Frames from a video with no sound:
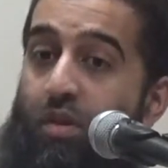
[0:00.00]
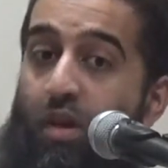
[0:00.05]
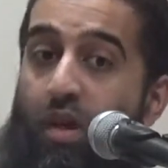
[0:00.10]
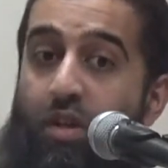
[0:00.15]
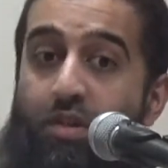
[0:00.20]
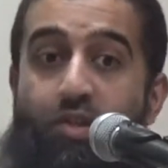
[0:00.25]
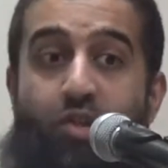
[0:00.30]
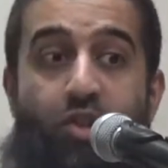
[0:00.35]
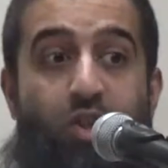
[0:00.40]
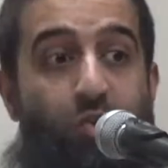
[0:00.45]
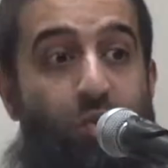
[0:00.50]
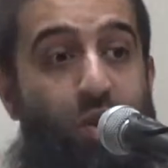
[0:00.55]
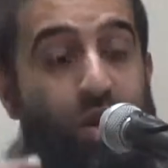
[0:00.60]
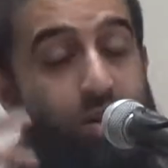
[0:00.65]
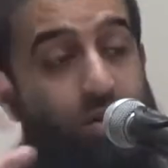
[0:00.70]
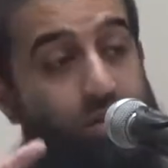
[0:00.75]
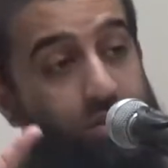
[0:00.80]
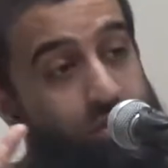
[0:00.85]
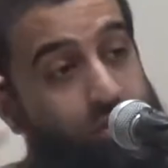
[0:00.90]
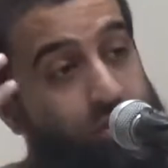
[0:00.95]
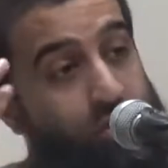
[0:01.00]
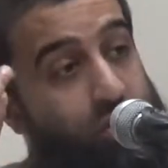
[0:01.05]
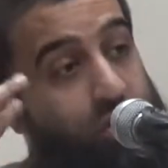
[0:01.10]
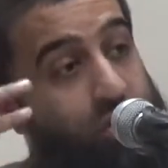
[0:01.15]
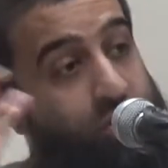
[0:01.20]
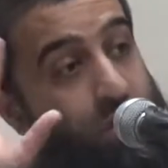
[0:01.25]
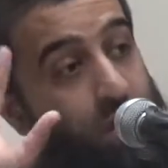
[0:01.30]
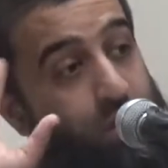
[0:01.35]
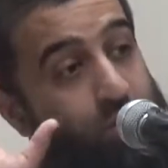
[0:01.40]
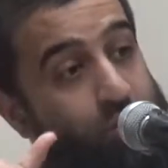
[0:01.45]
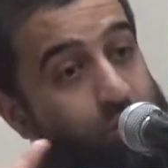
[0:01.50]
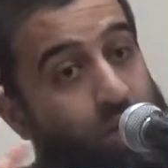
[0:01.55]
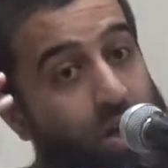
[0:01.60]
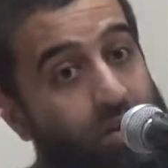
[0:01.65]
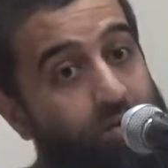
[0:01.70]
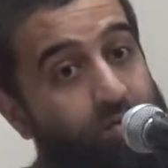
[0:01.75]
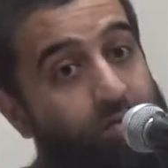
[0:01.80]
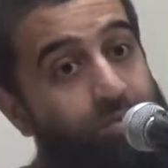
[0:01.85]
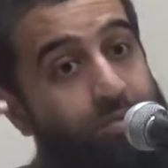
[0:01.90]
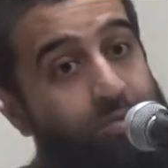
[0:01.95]
And she started to
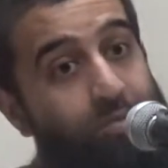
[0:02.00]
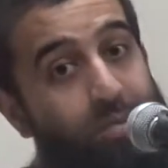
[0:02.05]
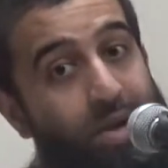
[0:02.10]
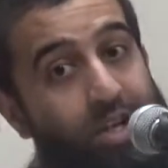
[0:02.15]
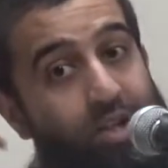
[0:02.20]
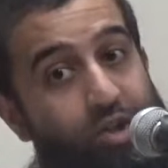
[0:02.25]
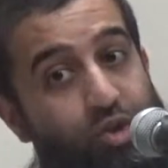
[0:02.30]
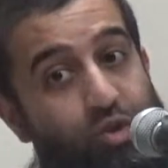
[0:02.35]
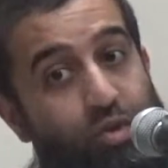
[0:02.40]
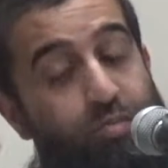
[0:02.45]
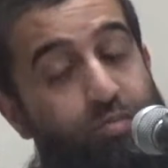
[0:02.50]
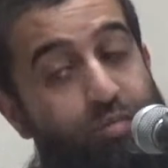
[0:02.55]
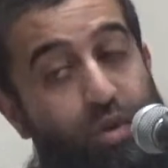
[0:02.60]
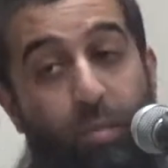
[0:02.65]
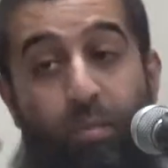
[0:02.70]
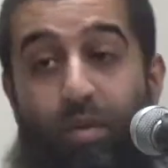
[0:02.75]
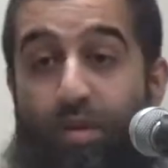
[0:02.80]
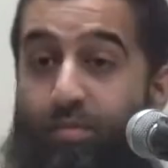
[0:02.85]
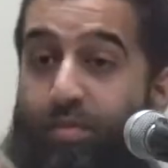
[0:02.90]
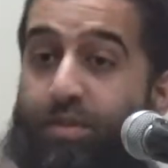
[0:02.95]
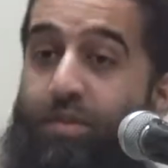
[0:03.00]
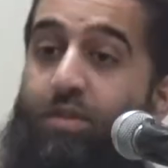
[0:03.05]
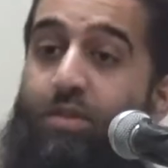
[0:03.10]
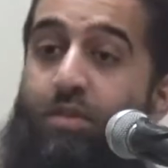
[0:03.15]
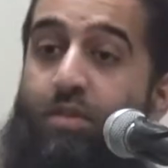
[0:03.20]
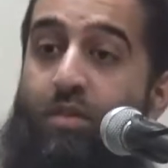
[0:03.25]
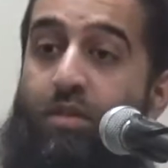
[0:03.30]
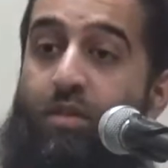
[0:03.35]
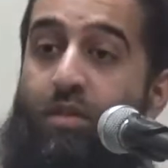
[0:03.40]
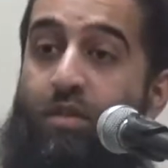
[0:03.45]
have mental problems.